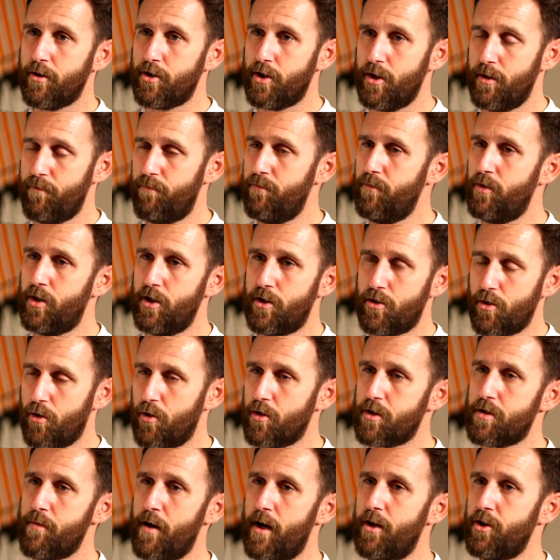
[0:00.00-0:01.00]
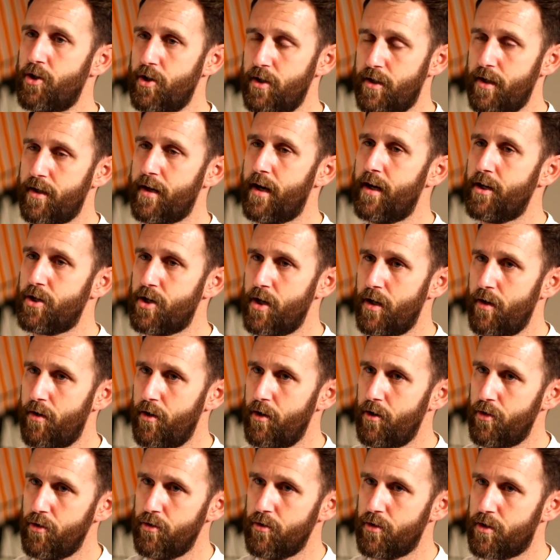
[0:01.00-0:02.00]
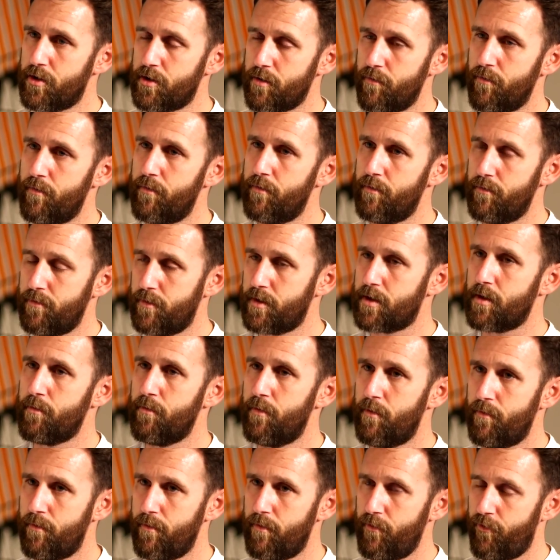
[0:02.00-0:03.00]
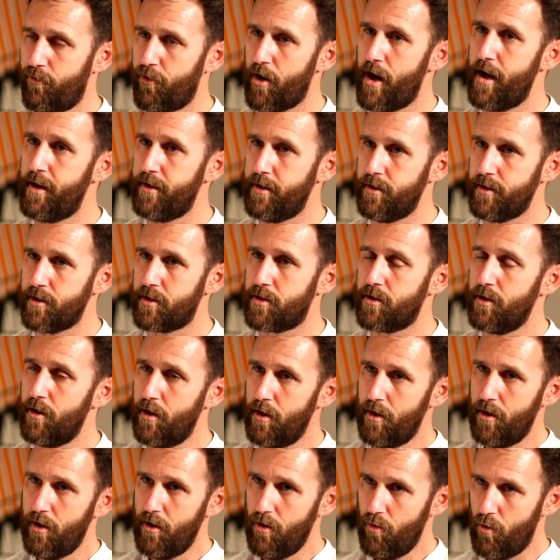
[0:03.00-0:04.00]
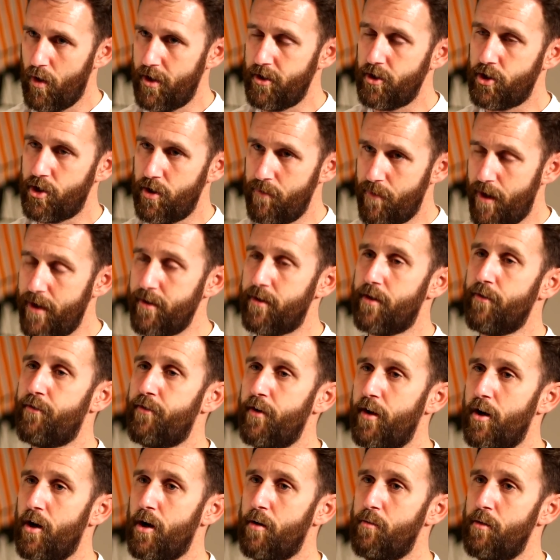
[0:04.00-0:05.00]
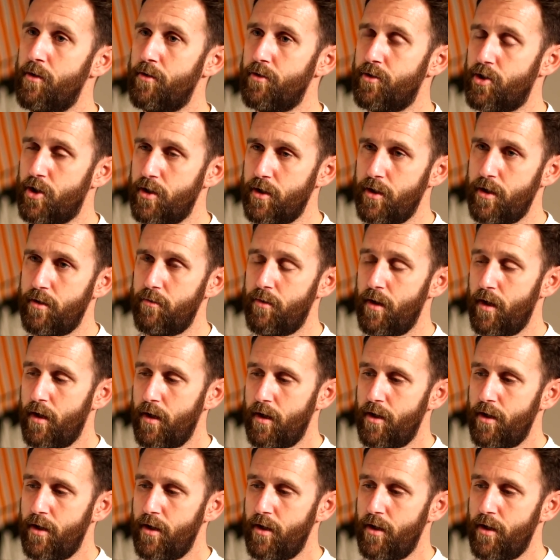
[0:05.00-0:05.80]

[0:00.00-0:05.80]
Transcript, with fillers: She, she talks about she did actually lose some, some friends when she made the film, and she,